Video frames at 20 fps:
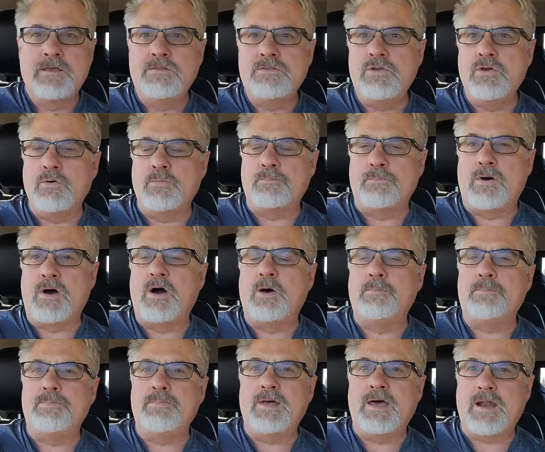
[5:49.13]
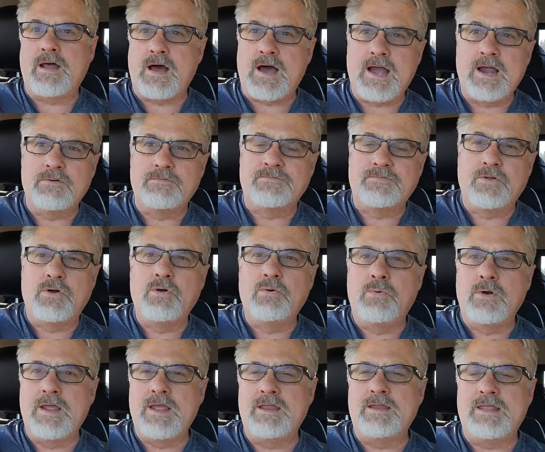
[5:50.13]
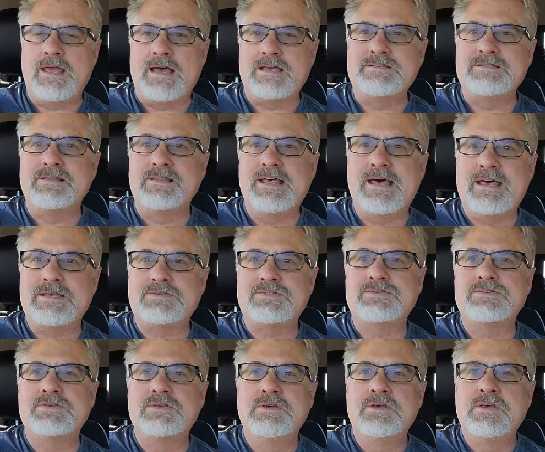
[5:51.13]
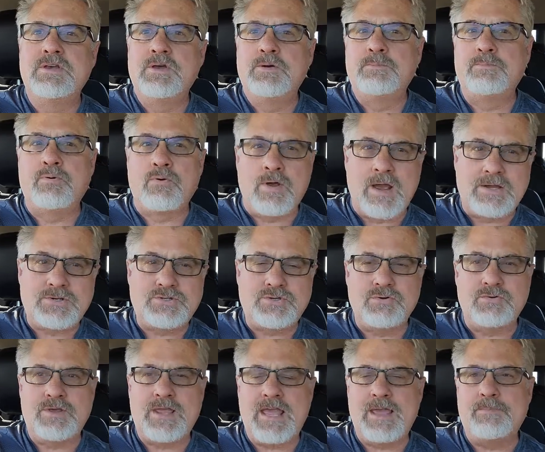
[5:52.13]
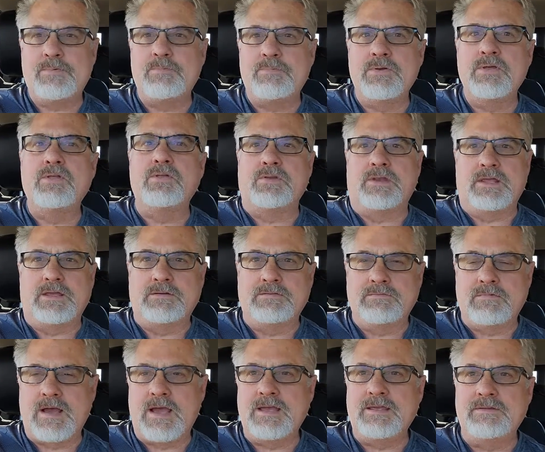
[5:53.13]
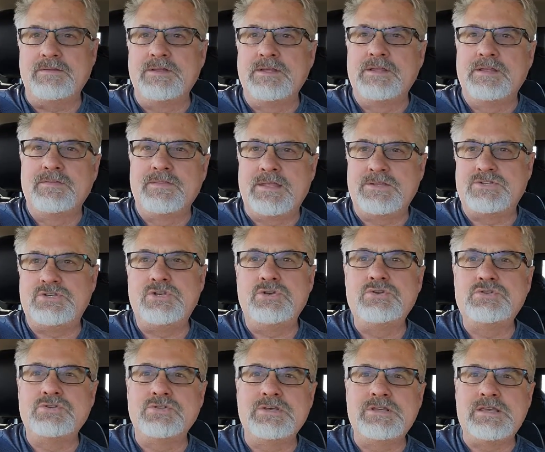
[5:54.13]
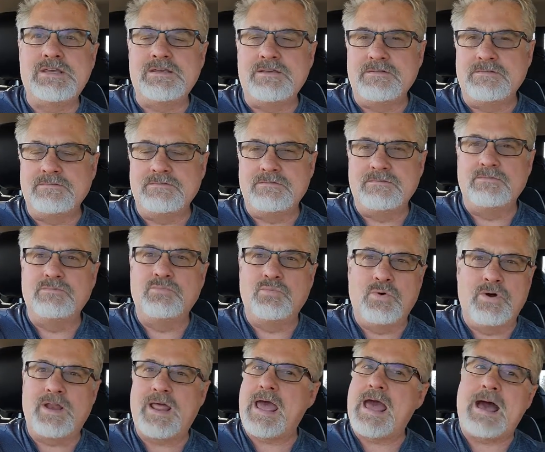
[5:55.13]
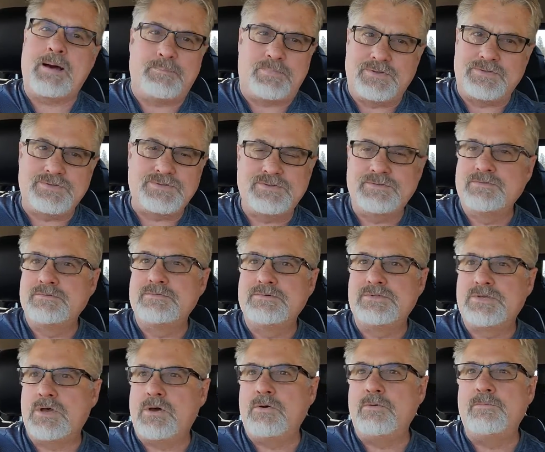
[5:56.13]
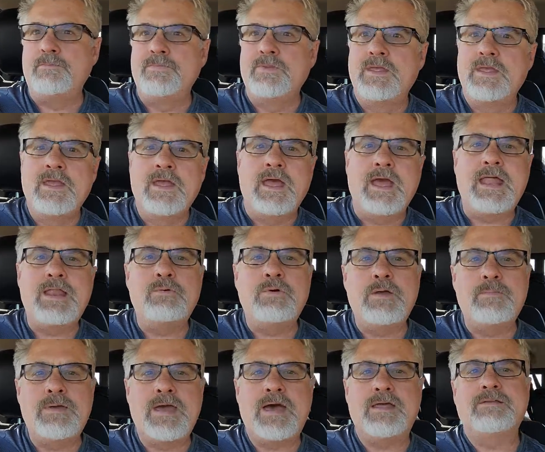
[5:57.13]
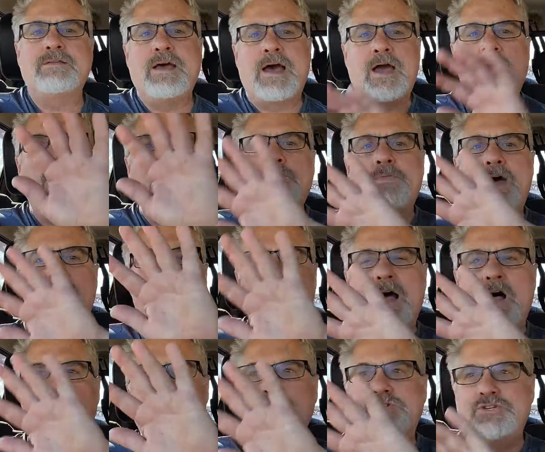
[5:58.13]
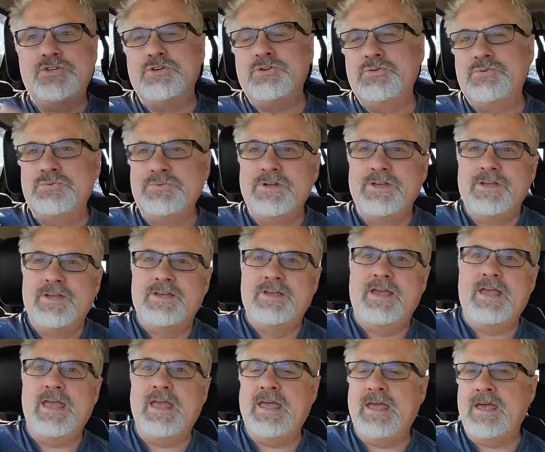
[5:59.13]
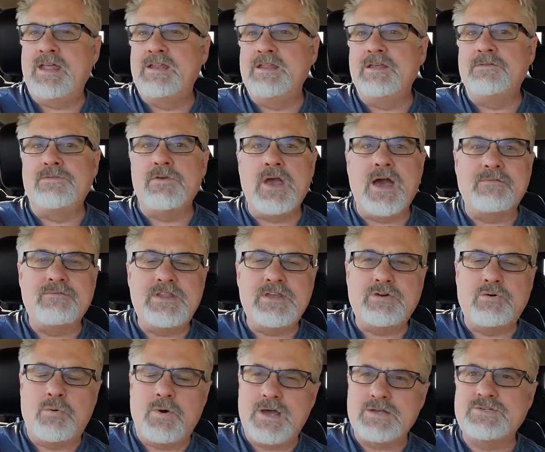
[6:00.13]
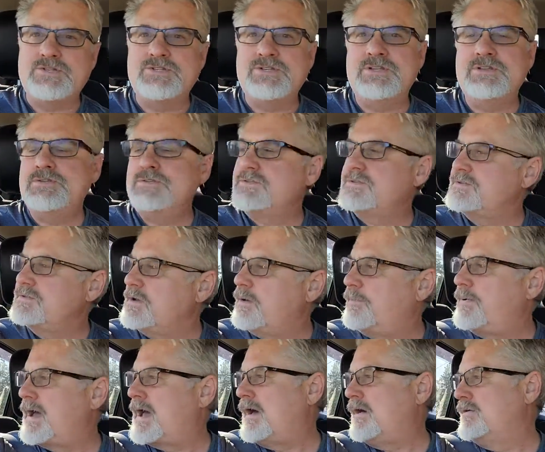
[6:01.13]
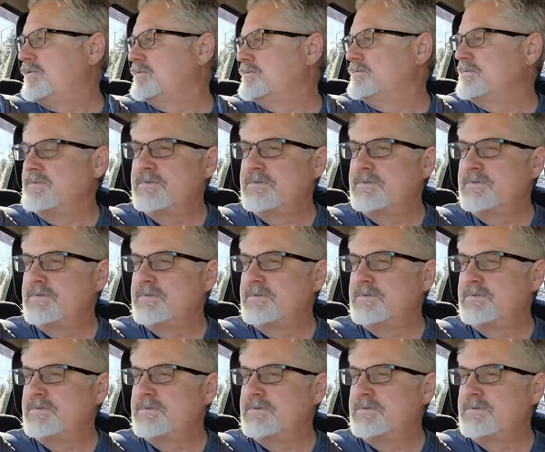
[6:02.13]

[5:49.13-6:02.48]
your pump at a higher flow rate has less pressure capability, right? That's usually what happens. So anyway, man, I hope that helps you. And if you have any questions about